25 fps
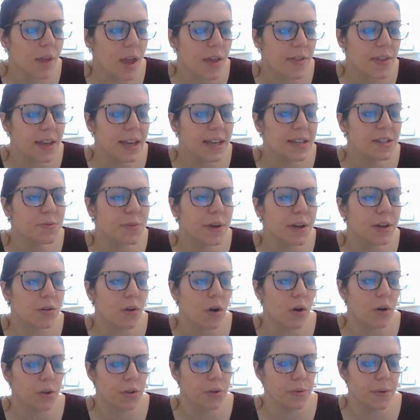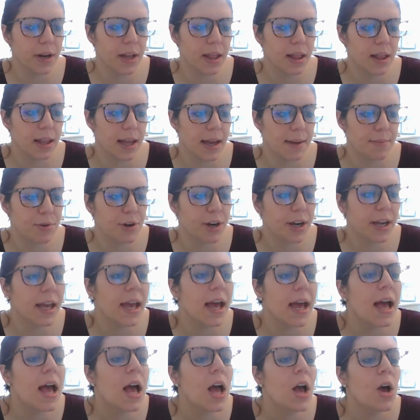The kids ran all the way to the library.
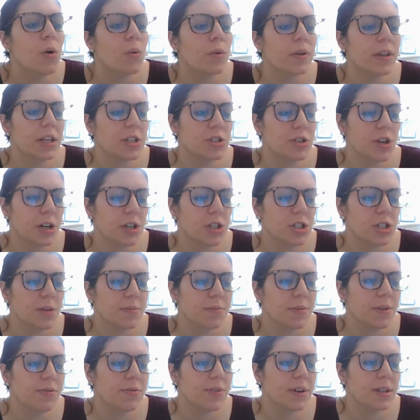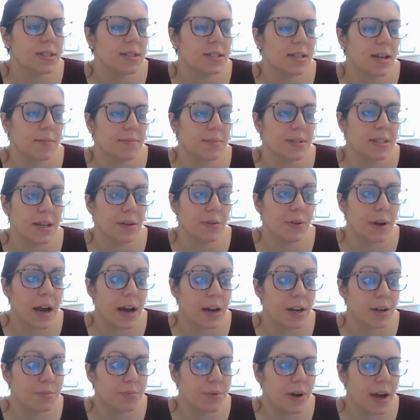When they charged up the front steps, they were
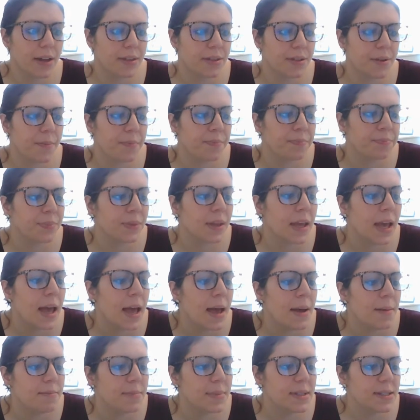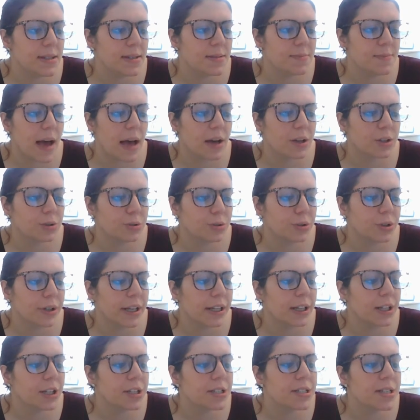out of breath. Mrs.
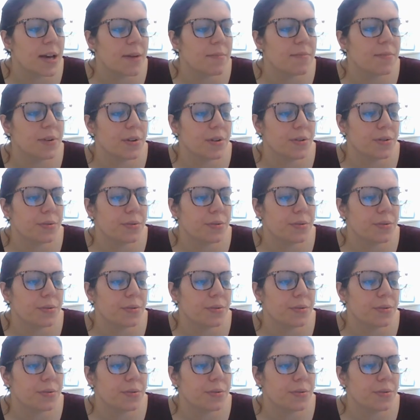McElroy looked up